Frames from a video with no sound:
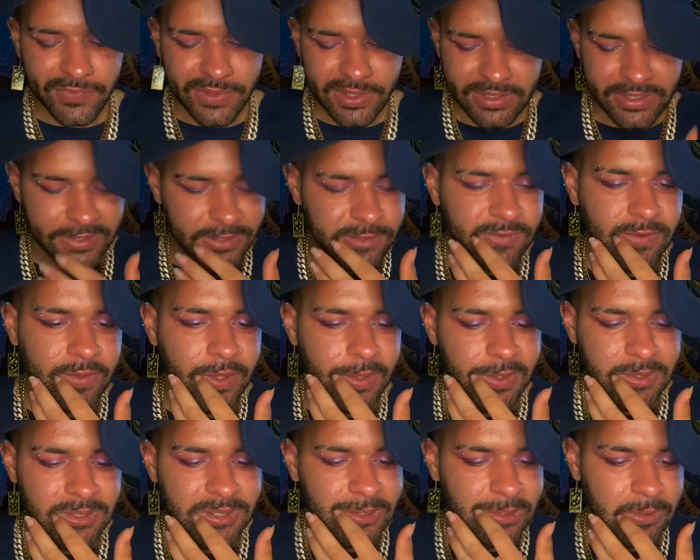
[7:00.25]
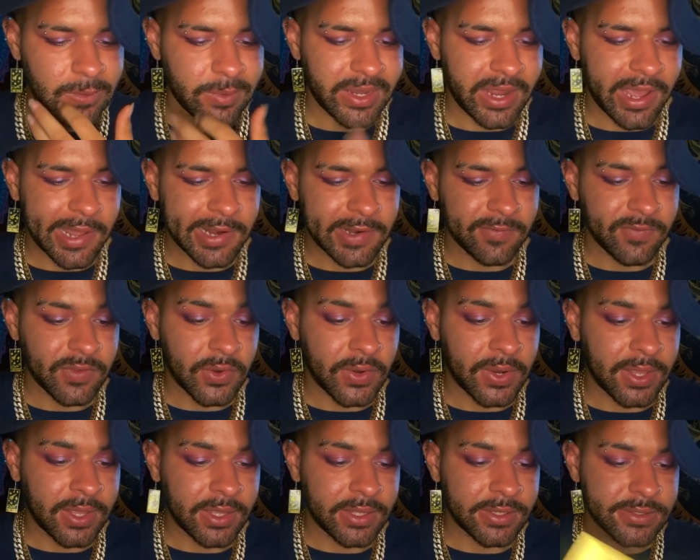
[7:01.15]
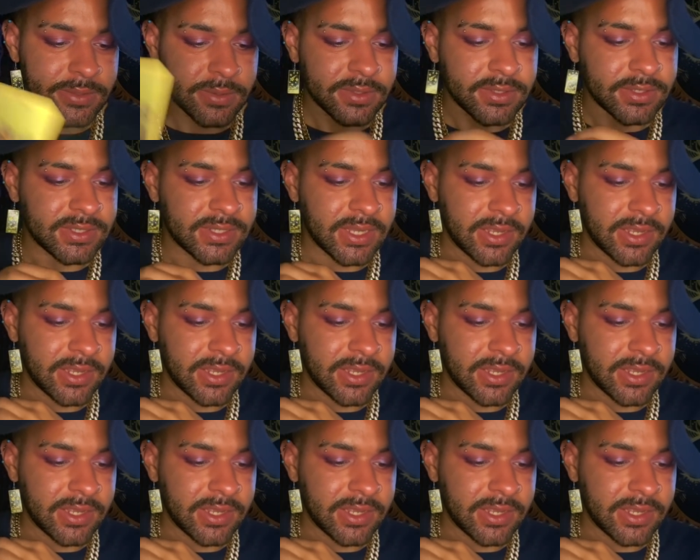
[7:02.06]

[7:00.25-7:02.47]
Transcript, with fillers: it does feel like it's a little bit out of your hands with this